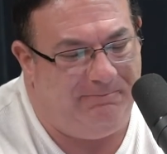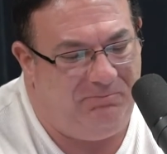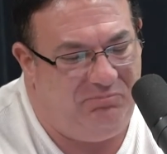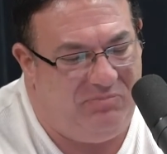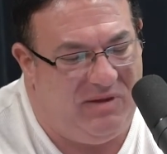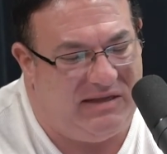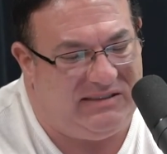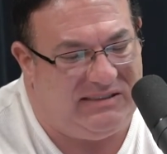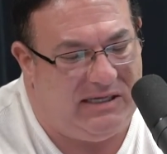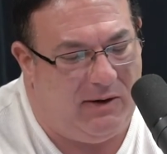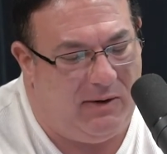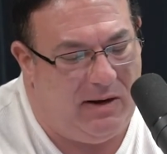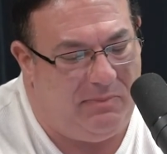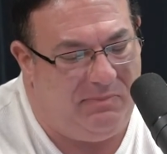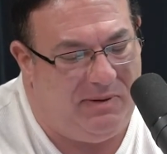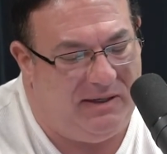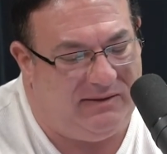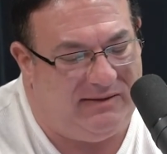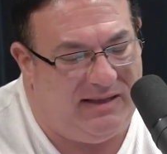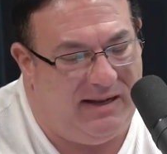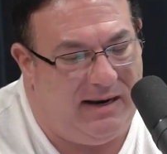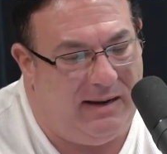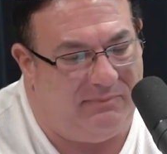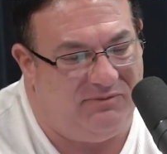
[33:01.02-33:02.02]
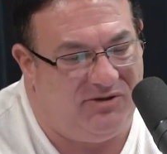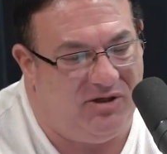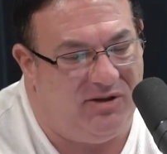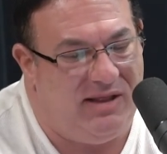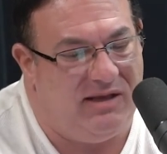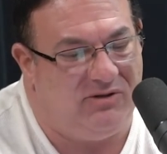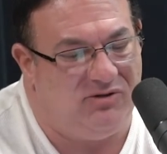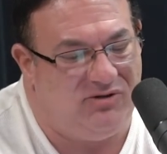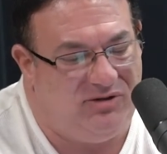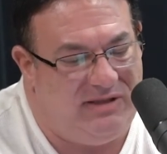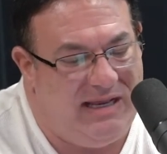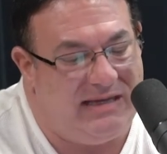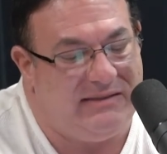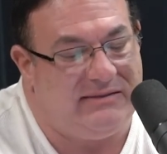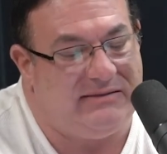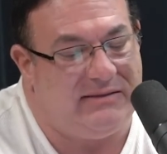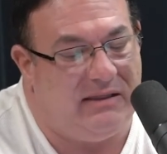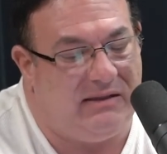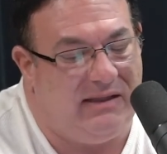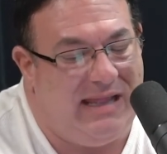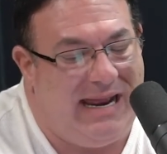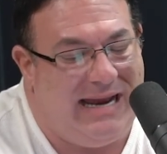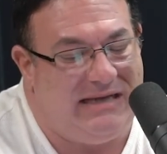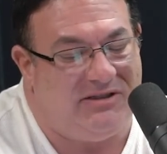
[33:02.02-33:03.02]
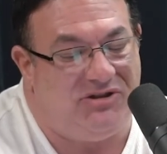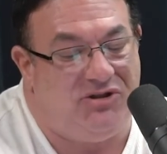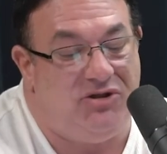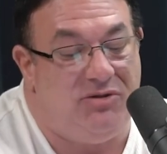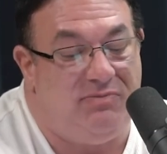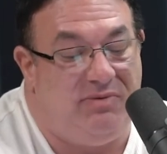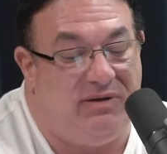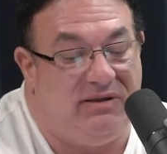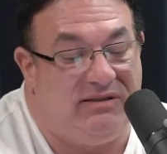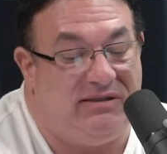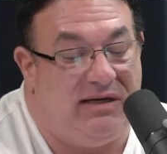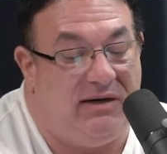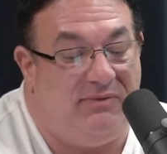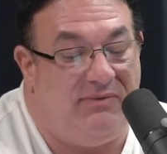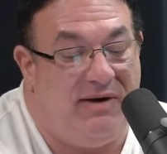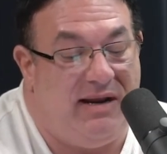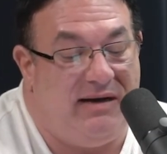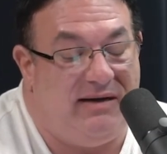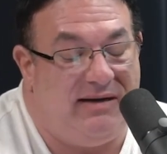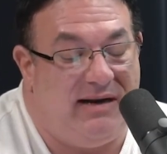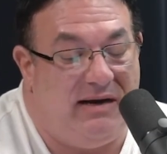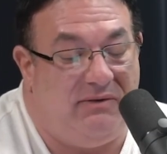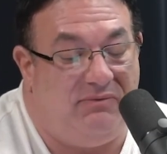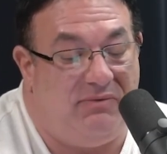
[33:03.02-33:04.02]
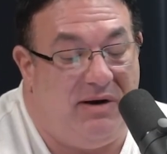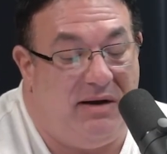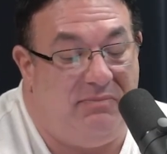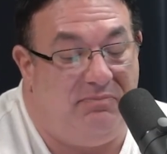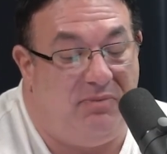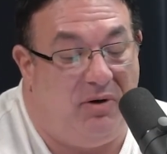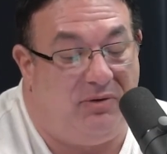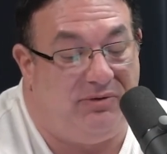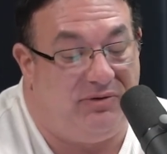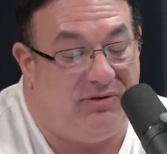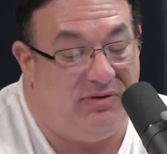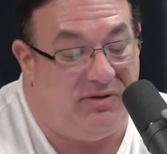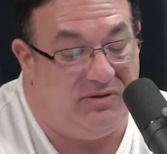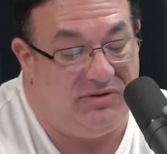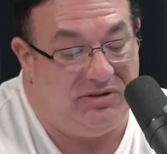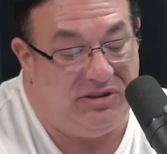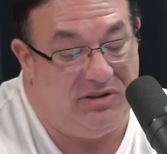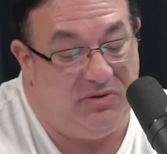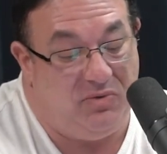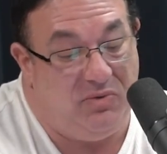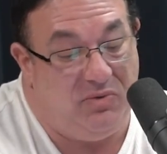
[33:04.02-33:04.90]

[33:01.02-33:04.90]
that's how I picked that up. So that that's the last two books I read, and I read both of those in a